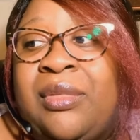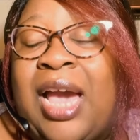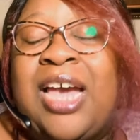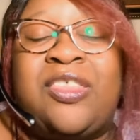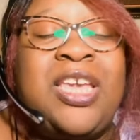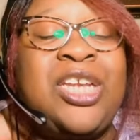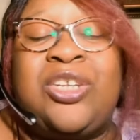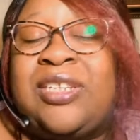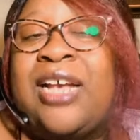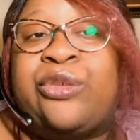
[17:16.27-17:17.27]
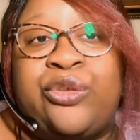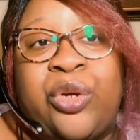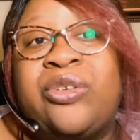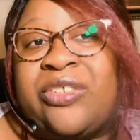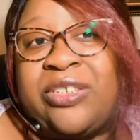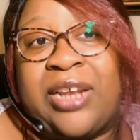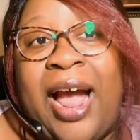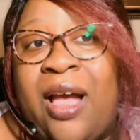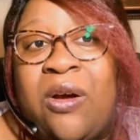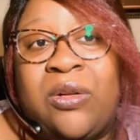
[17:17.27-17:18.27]
I think he just has a certain
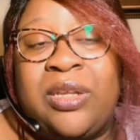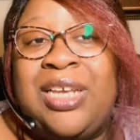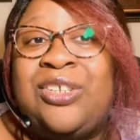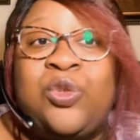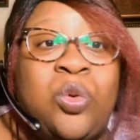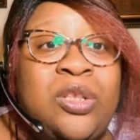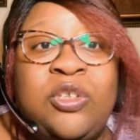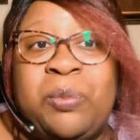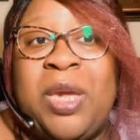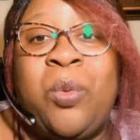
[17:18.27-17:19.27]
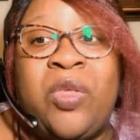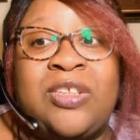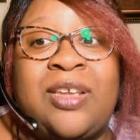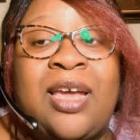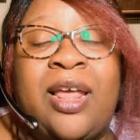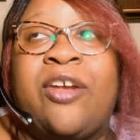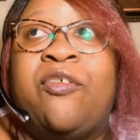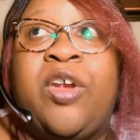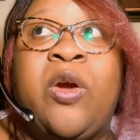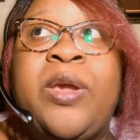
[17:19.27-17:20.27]
style. He's just one of those people that's got like a
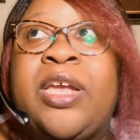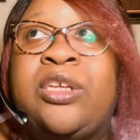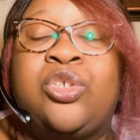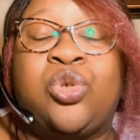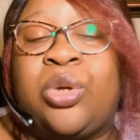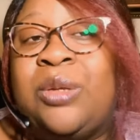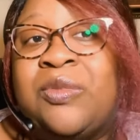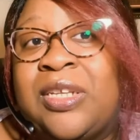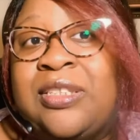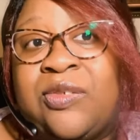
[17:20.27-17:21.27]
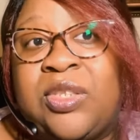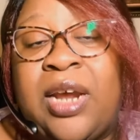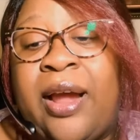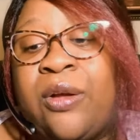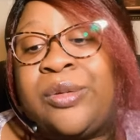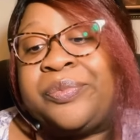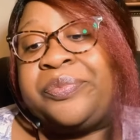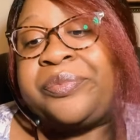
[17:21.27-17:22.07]
very extreme sense of style.